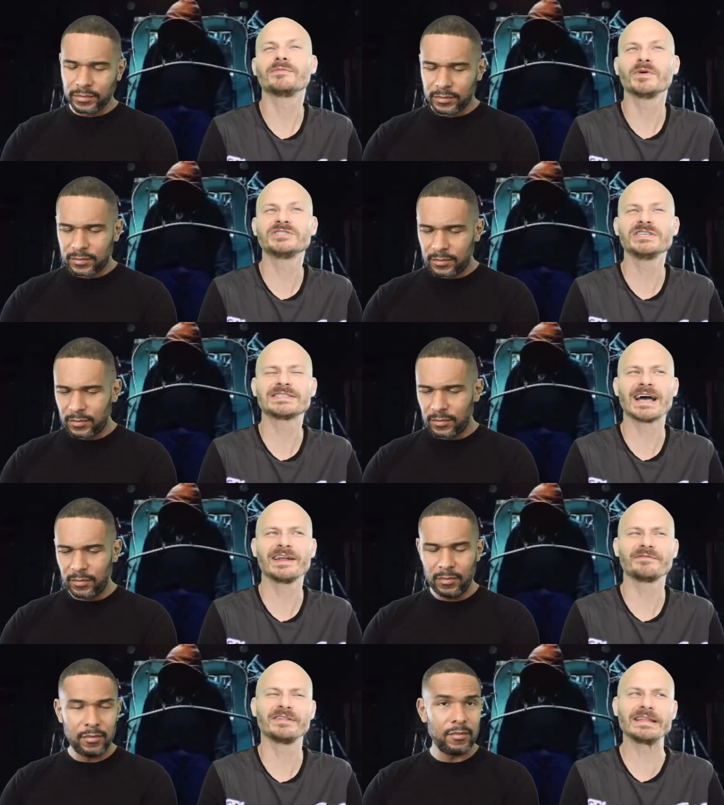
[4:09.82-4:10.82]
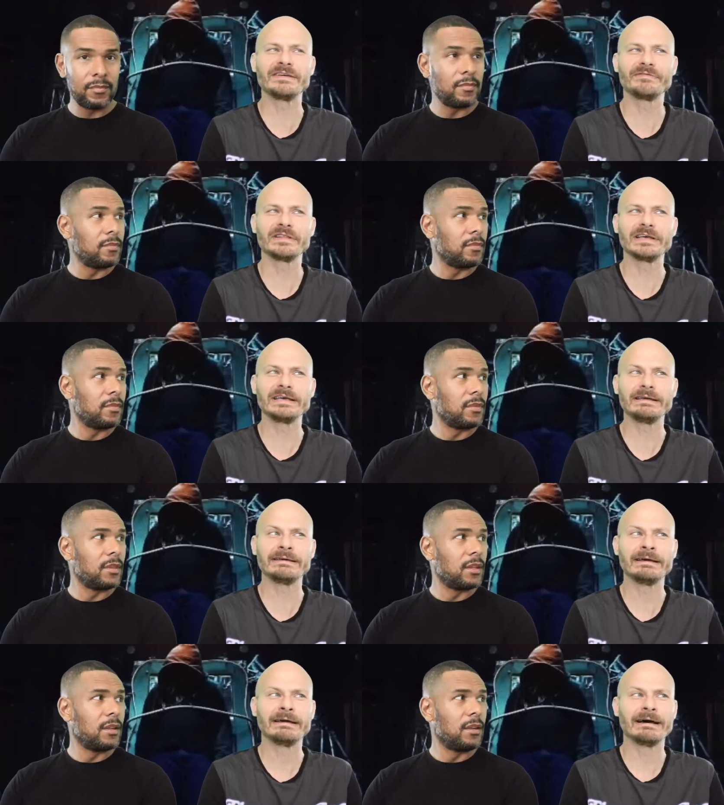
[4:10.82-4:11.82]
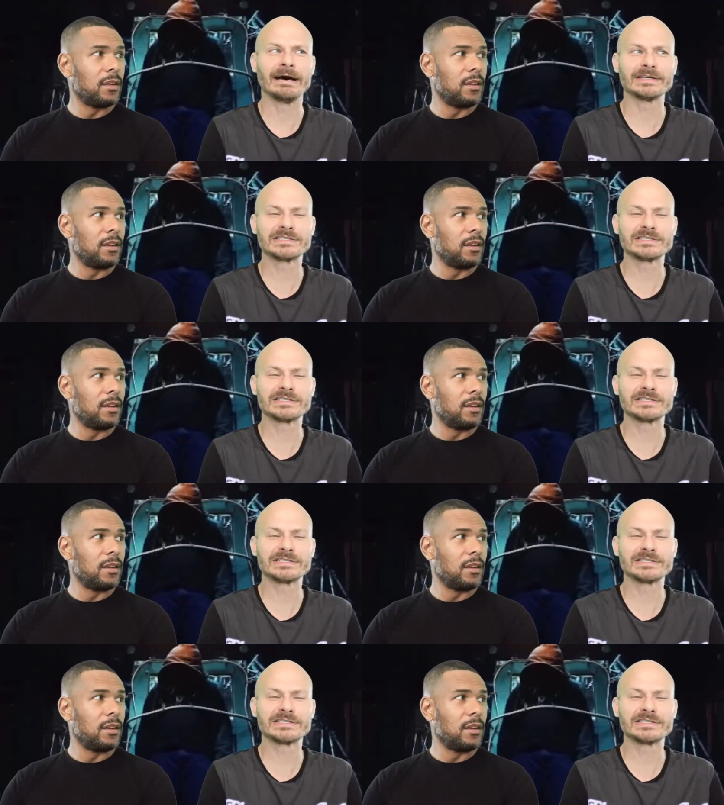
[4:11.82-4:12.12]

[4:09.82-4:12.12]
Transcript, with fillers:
Speaker 1: when she's kind of gleefully uh,